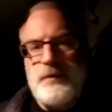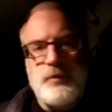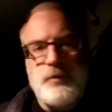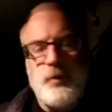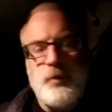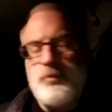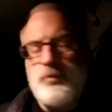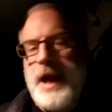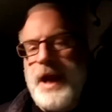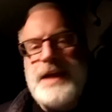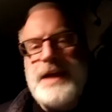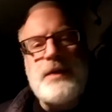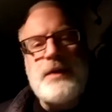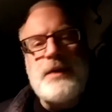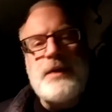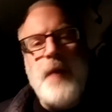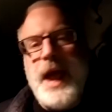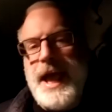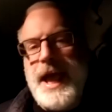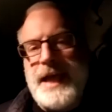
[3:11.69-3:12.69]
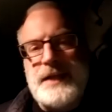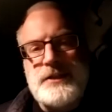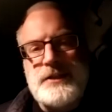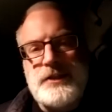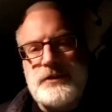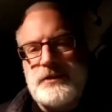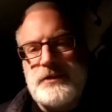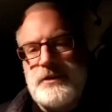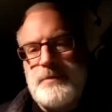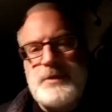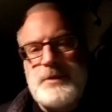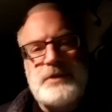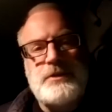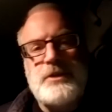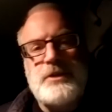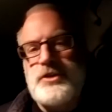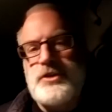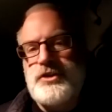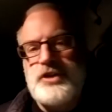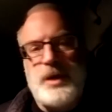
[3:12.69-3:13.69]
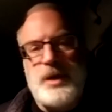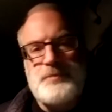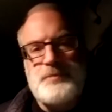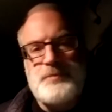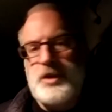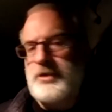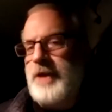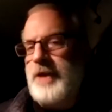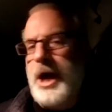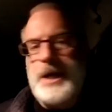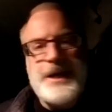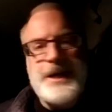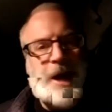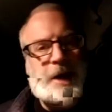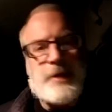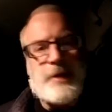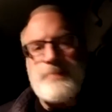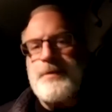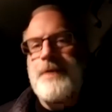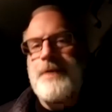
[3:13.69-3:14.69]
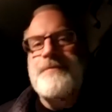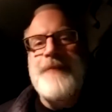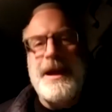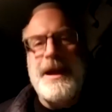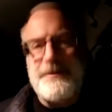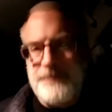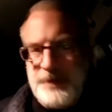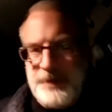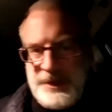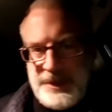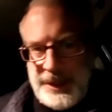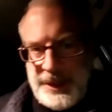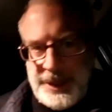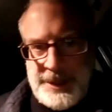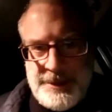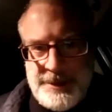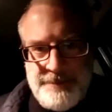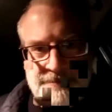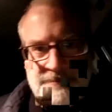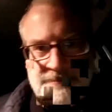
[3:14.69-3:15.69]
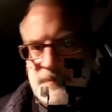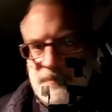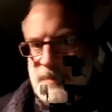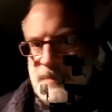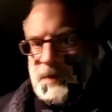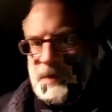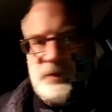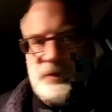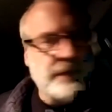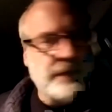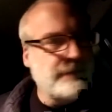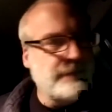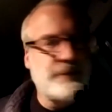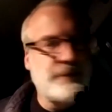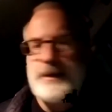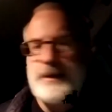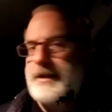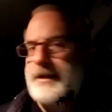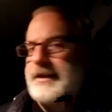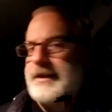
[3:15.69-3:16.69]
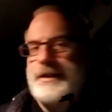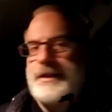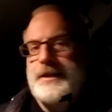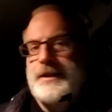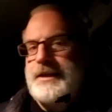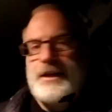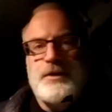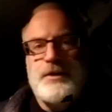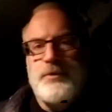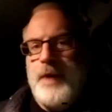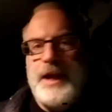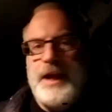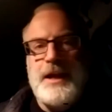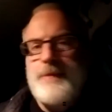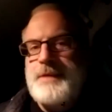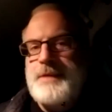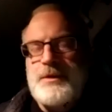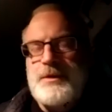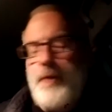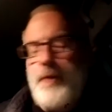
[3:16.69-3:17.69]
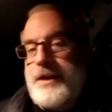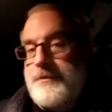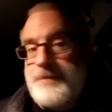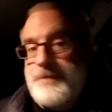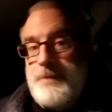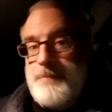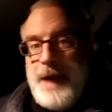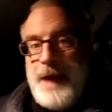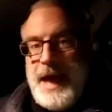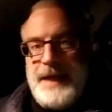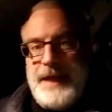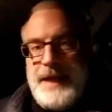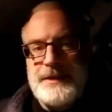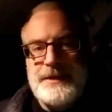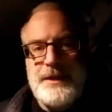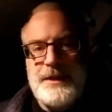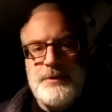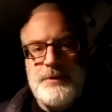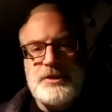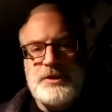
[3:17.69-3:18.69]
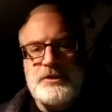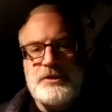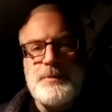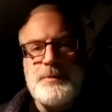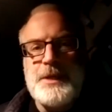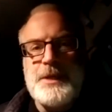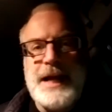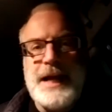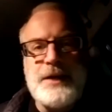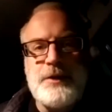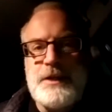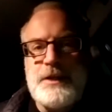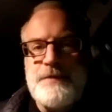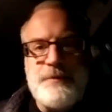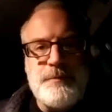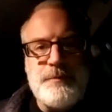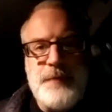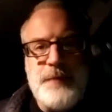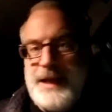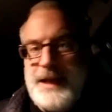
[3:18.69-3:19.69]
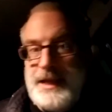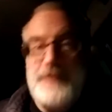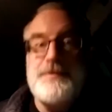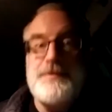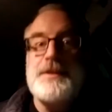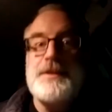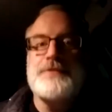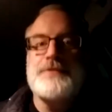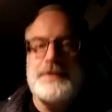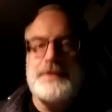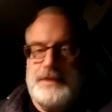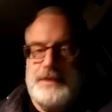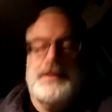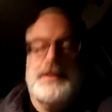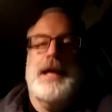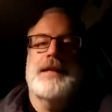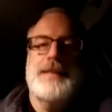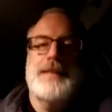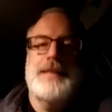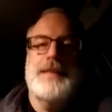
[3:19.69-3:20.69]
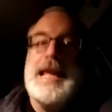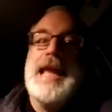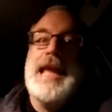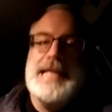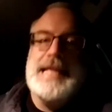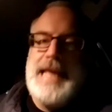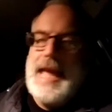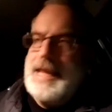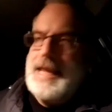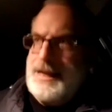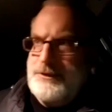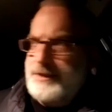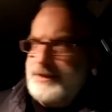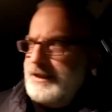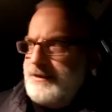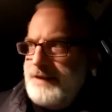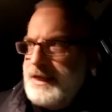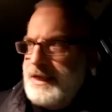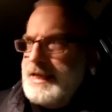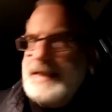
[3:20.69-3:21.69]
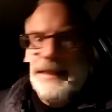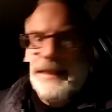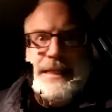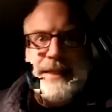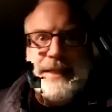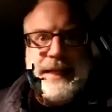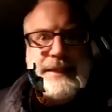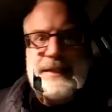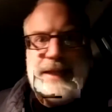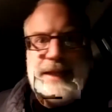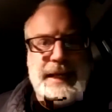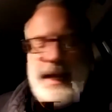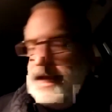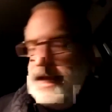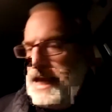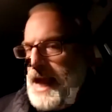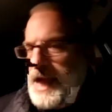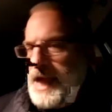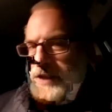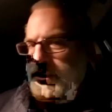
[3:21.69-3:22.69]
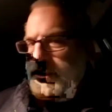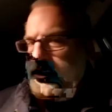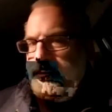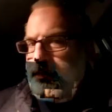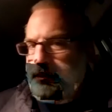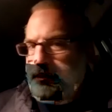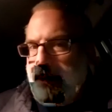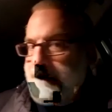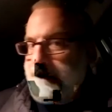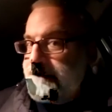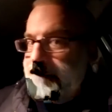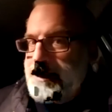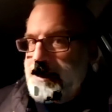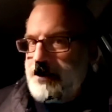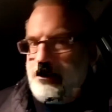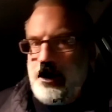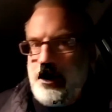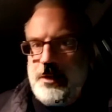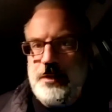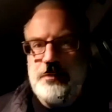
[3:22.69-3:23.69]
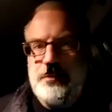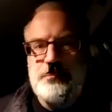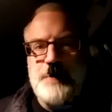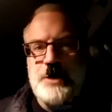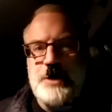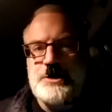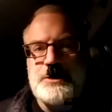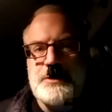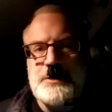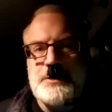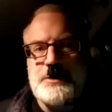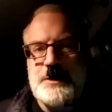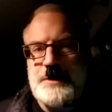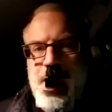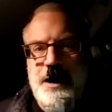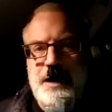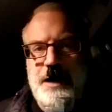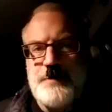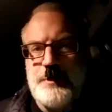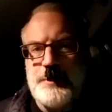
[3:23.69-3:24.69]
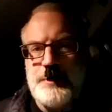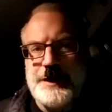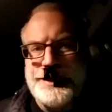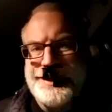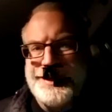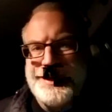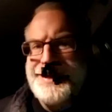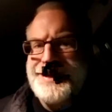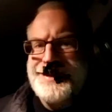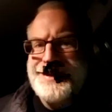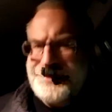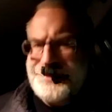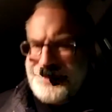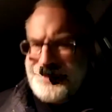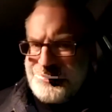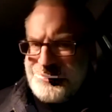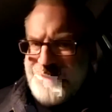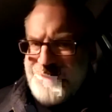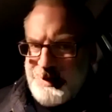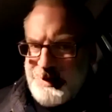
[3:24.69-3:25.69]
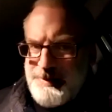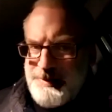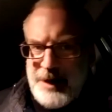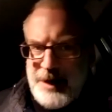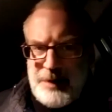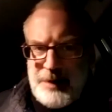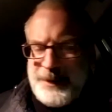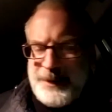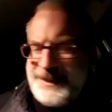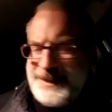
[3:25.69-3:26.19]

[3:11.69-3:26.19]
right away, just the musicianship, just a cut above everything. Just right. So, I mean, right off the bat, there was just something I couldn't even as 88, I was like 18, 19, like I just couldn't put my finger on it as much at the time. I'm like, this is death metal, but